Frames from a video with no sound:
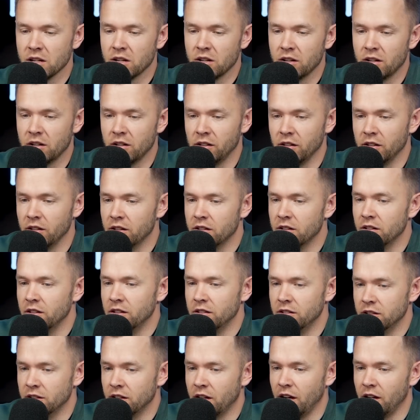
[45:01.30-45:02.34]
a clear
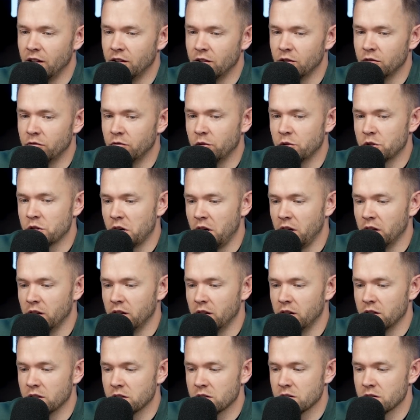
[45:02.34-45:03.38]
indicator for
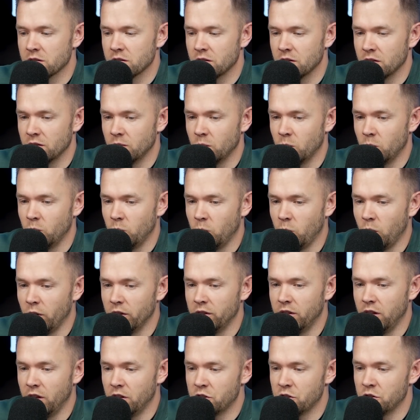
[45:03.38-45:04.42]
Žalgiris
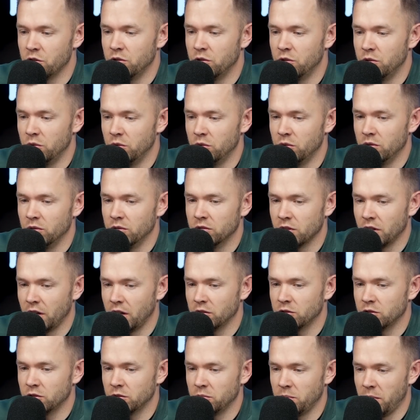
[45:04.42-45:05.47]
what they should do,
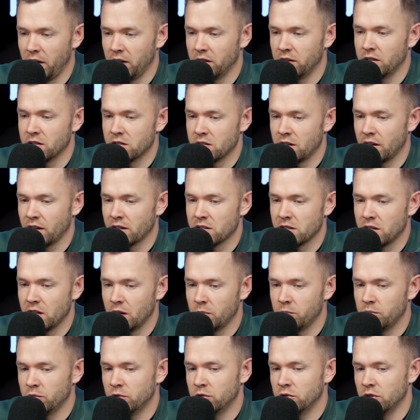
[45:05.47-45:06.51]
trying to make this next
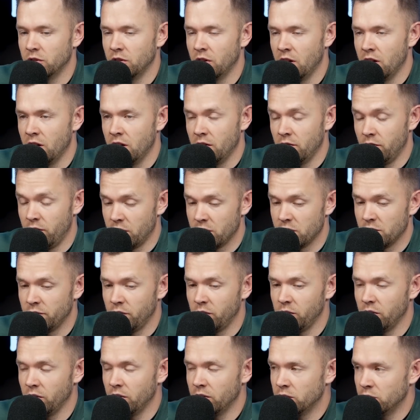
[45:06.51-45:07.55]
step to, first of
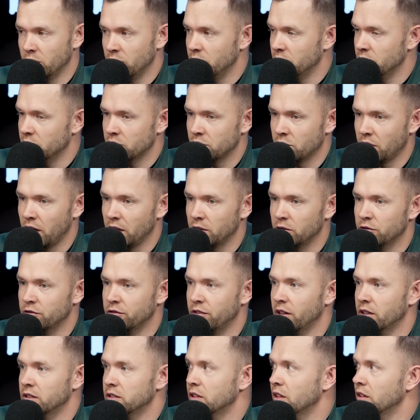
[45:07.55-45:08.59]
all, to try to
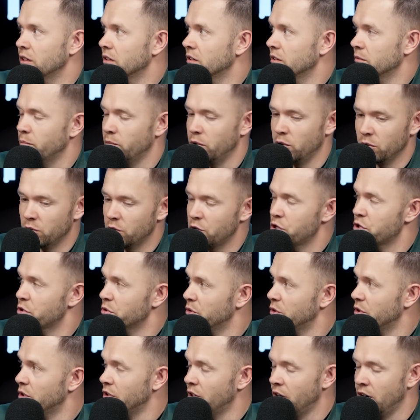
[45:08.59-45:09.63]
find the pure
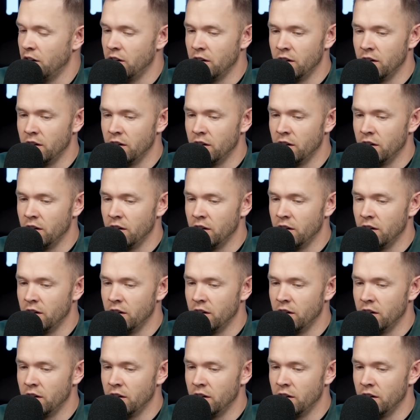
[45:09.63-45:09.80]
shooter